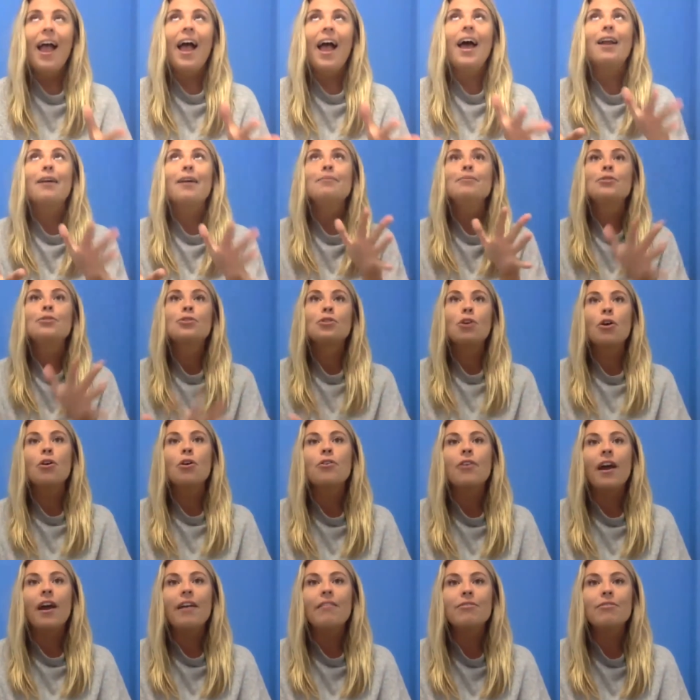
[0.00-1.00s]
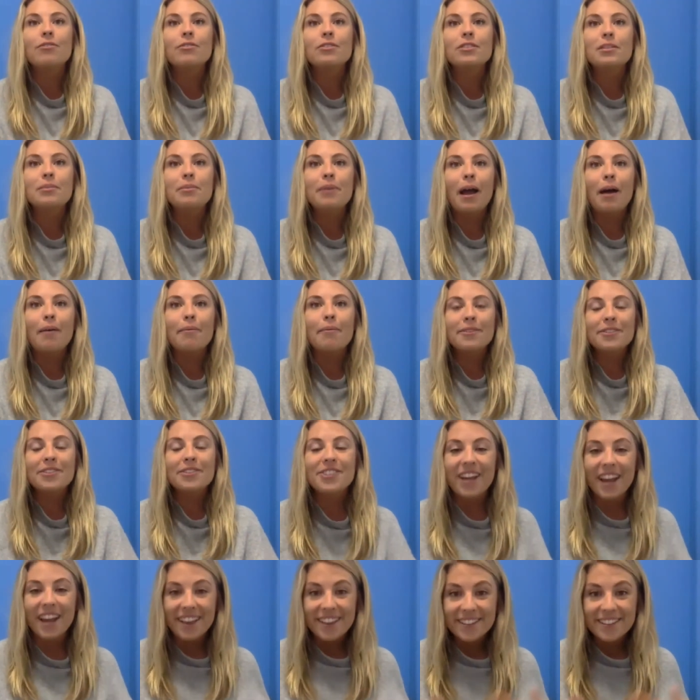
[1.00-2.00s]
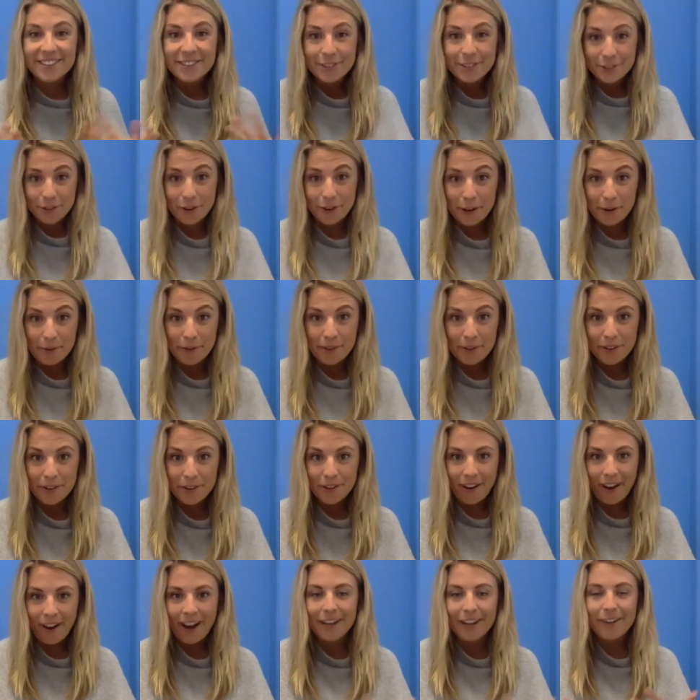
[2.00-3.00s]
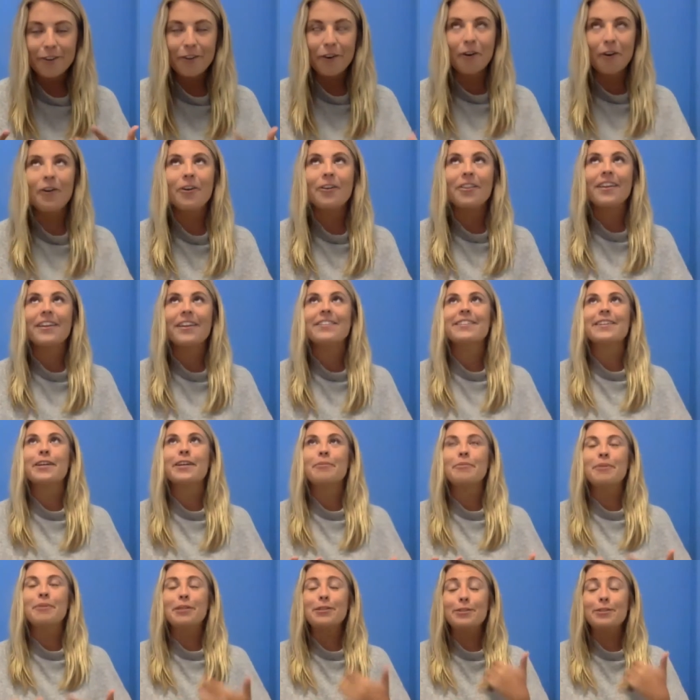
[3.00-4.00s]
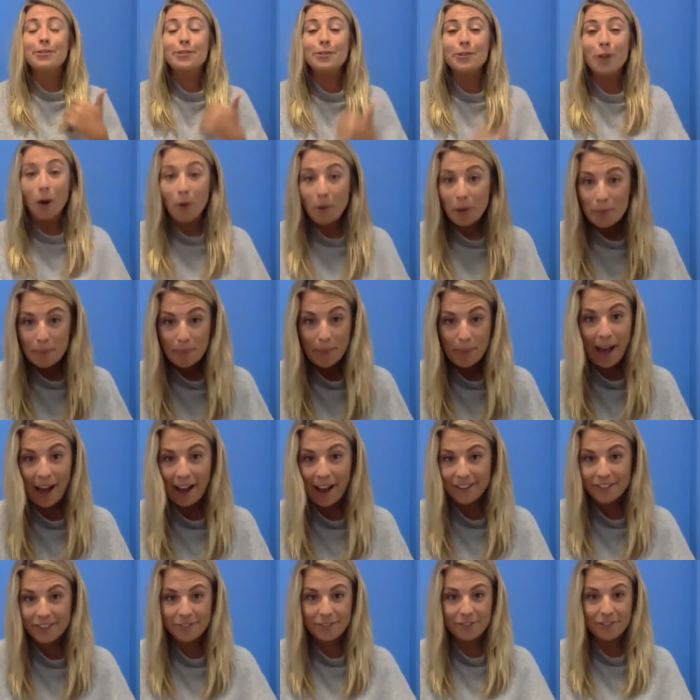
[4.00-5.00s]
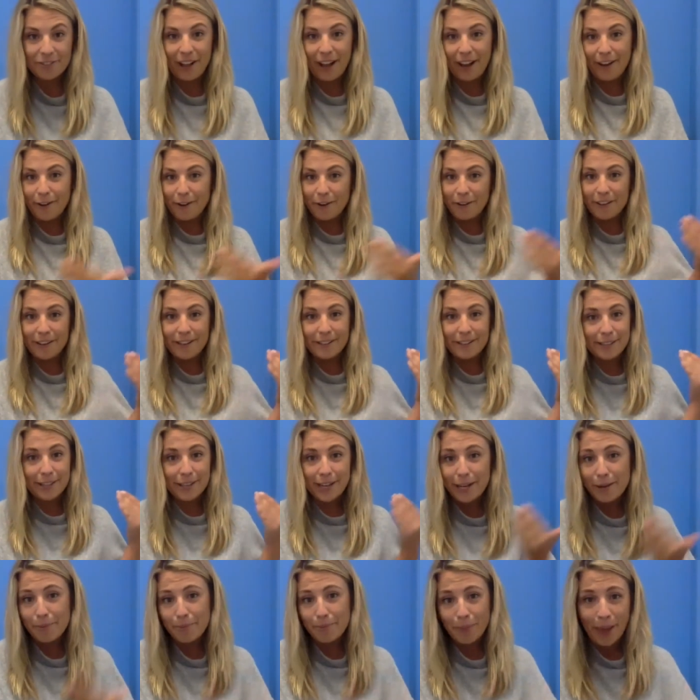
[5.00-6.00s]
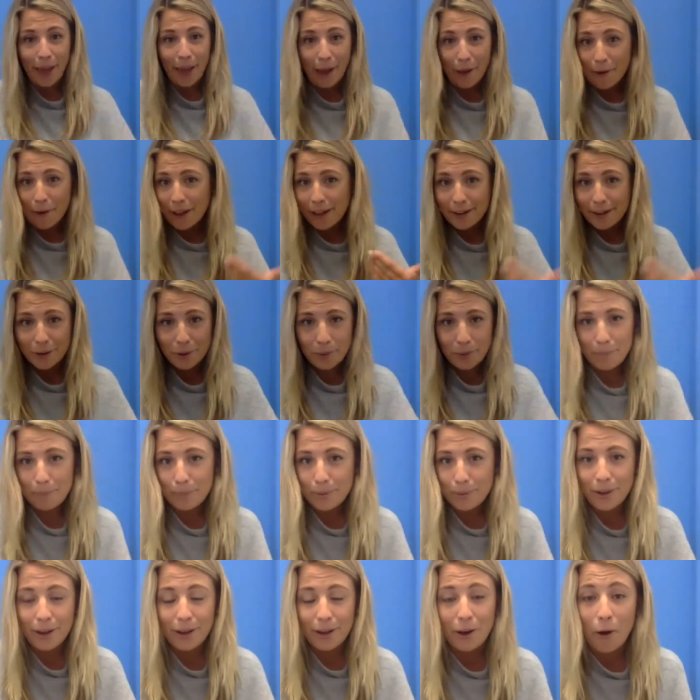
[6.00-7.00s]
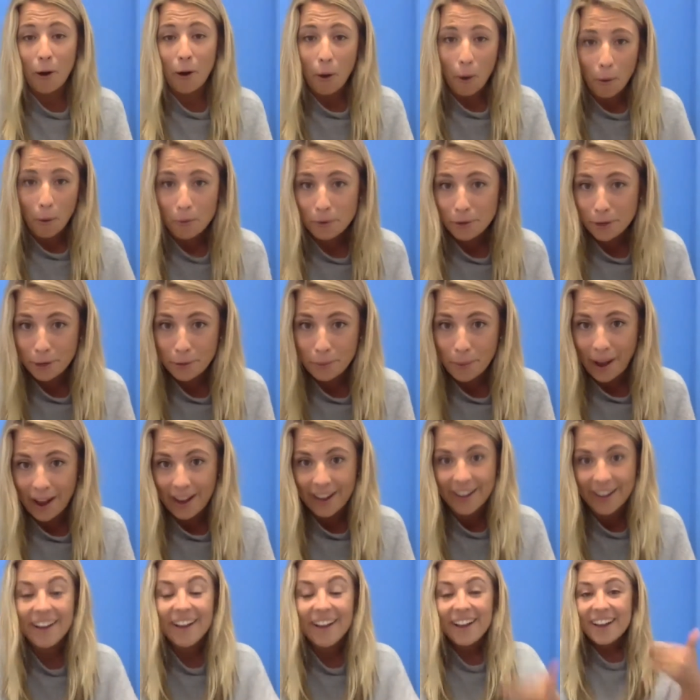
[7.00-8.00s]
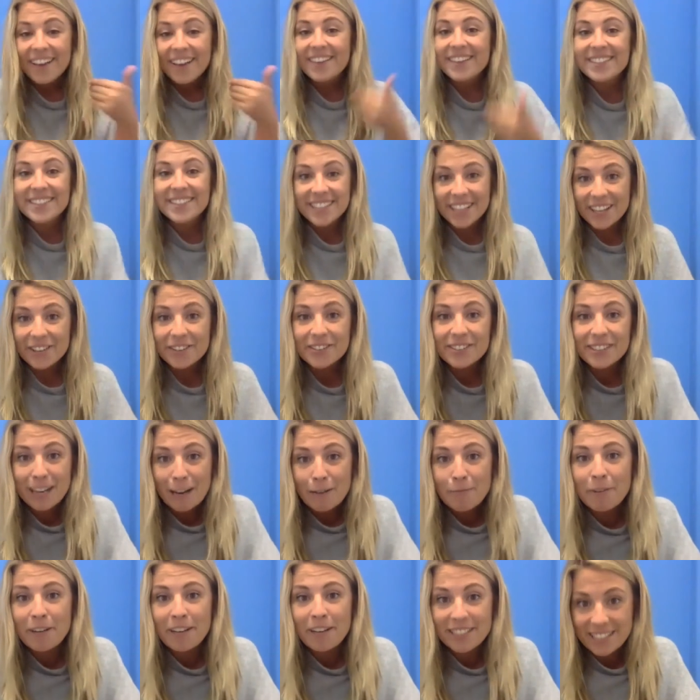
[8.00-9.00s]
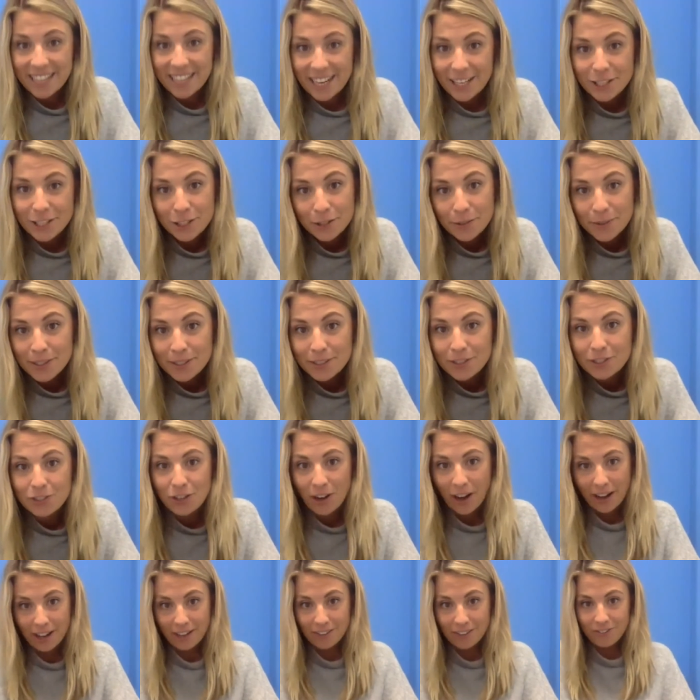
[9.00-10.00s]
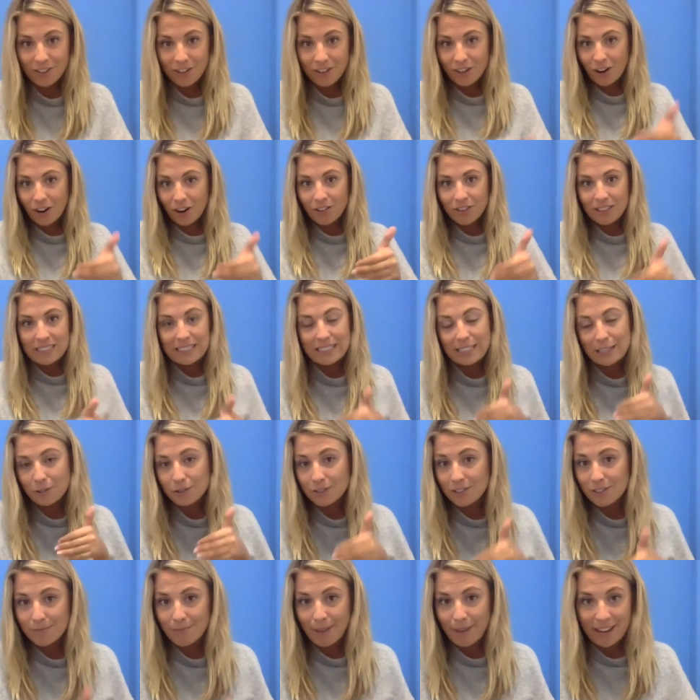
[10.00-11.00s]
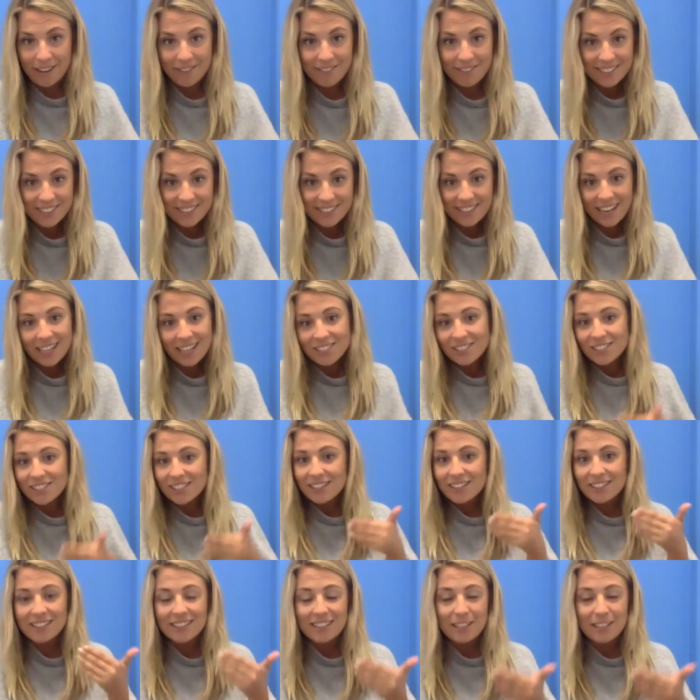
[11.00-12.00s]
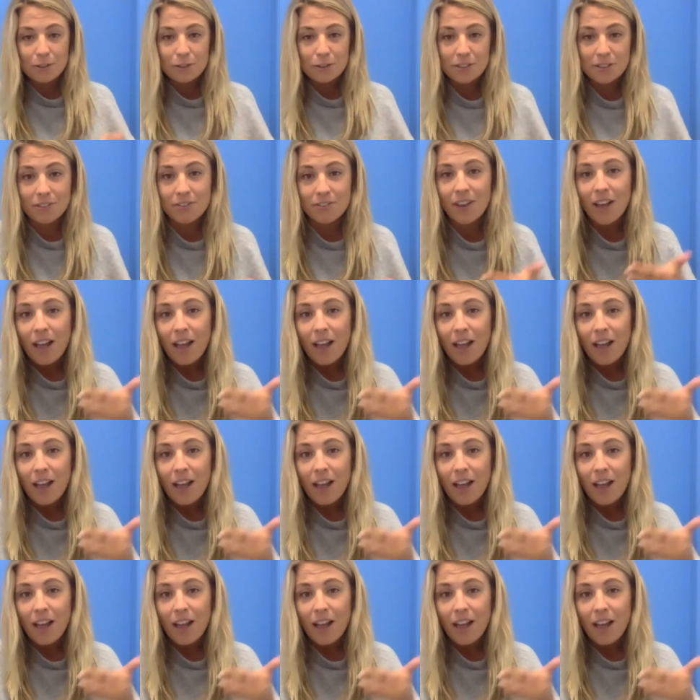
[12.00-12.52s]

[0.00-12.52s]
and I'm so grateful to be able to share this story with you. I know that it's going to be so impactful. I know that it's going to empower and equip you in a whole new way. The skills that I'm going to teach you in this training video, the skills of manifestation, the skills of